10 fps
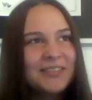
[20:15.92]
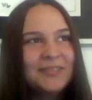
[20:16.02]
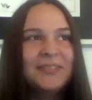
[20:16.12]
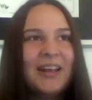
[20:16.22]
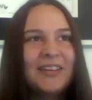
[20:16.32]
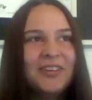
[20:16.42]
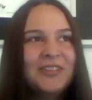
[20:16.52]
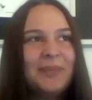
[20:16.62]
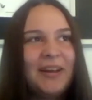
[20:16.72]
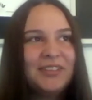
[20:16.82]
It
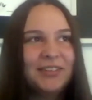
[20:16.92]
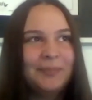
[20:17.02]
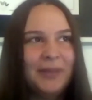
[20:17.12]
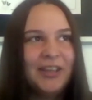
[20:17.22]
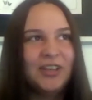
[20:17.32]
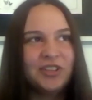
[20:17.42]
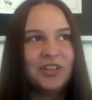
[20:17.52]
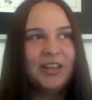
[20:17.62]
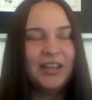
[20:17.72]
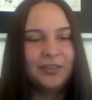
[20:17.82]
goes back to making sure
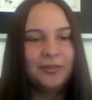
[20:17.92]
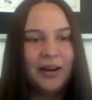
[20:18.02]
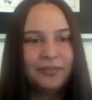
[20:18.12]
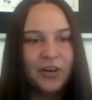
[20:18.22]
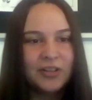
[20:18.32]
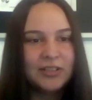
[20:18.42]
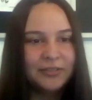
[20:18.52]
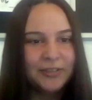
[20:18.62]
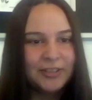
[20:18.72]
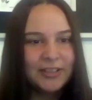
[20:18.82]
you get the right foster
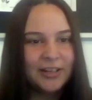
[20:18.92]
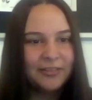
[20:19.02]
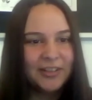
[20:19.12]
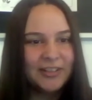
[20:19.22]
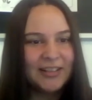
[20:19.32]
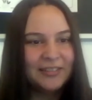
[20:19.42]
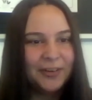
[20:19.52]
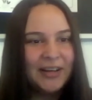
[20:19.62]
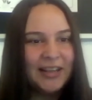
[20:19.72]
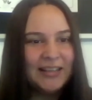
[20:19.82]
for yourself, because it's
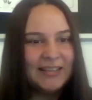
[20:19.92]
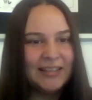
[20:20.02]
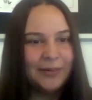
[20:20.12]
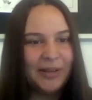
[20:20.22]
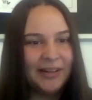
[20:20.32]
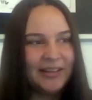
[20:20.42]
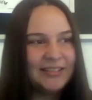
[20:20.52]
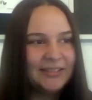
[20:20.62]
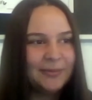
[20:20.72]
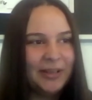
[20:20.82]
very easy when
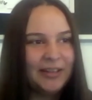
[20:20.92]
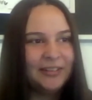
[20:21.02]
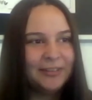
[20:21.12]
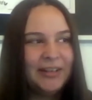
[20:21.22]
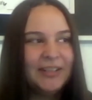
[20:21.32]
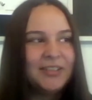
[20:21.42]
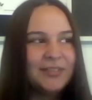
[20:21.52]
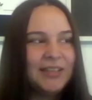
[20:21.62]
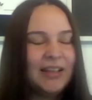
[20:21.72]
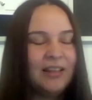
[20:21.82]
the rescue
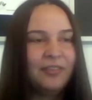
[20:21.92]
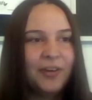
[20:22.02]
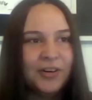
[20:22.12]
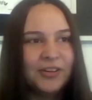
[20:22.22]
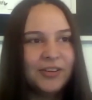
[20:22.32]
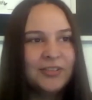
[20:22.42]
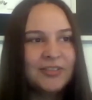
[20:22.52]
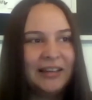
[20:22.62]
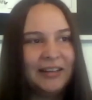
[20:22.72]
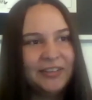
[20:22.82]
sends photos
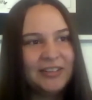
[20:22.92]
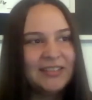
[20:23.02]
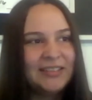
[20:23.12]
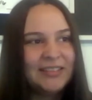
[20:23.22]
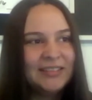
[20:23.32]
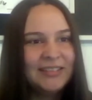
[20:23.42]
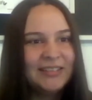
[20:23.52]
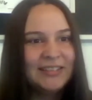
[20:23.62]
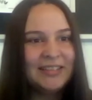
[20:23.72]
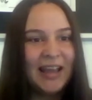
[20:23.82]
and they're just
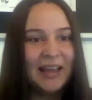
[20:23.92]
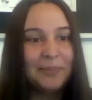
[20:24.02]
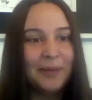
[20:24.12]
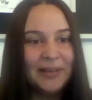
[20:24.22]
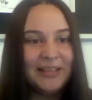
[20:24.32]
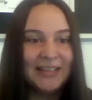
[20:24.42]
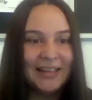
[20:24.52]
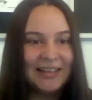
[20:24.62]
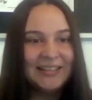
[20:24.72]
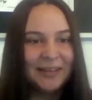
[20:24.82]
sad puppies that
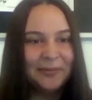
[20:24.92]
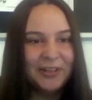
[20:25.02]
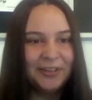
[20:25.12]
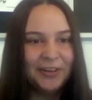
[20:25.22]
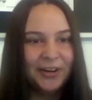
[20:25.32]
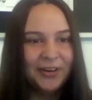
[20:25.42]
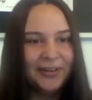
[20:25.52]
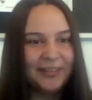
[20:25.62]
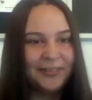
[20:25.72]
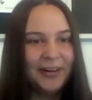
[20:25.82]
need somewhere to go.
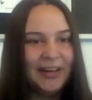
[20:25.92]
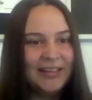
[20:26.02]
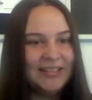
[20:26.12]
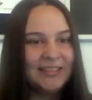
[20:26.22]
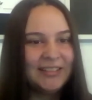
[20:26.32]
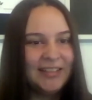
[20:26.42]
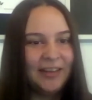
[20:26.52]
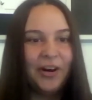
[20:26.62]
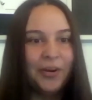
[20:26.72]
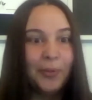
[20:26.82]
It's very easy to
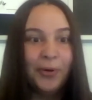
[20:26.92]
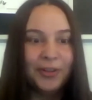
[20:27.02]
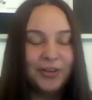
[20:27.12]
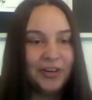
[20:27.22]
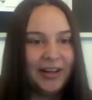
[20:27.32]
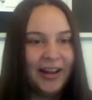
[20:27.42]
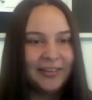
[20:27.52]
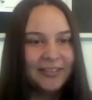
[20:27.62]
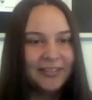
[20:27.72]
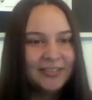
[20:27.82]
take on more than you can
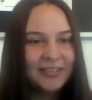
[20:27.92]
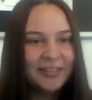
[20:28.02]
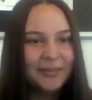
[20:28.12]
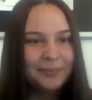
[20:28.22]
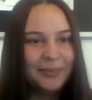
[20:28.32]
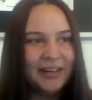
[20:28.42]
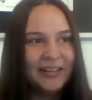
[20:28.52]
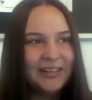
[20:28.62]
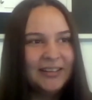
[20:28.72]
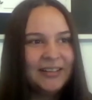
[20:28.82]
handle,
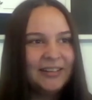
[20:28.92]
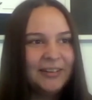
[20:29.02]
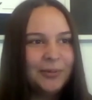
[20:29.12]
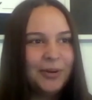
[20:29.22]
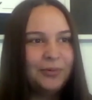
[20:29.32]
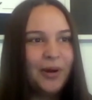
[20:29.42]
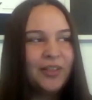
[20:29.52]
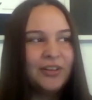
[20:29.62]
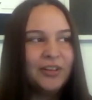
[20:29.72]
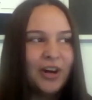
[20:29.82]
but we'd
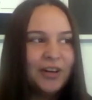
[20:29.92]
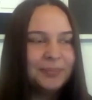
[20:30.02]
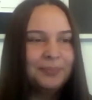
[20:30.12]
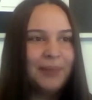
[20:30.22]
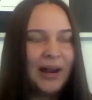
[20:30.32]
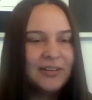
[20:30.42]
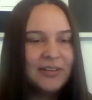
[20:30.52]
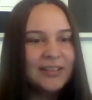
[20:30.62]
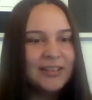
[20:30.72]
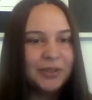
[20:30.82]
rather not
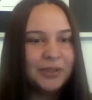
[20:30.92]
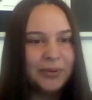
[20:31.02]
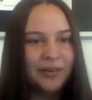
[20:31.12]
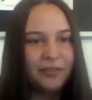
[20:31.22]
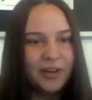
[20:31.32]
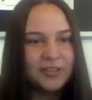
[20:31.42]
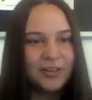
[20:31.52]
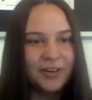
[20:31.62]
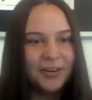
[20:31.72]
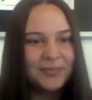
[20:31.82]
bounce them between
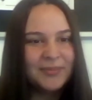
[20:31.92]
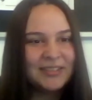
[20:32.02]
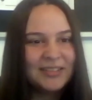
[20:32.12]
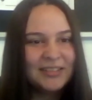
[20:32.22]
foster homes.